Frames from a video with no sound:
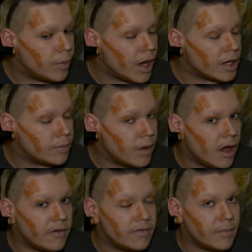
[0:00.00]
bottom
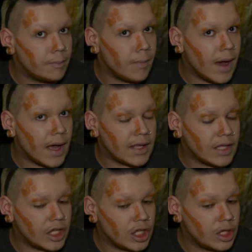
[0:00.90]
of my
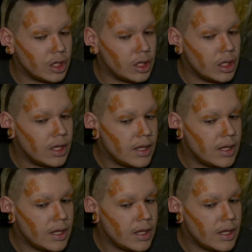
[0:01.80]
ear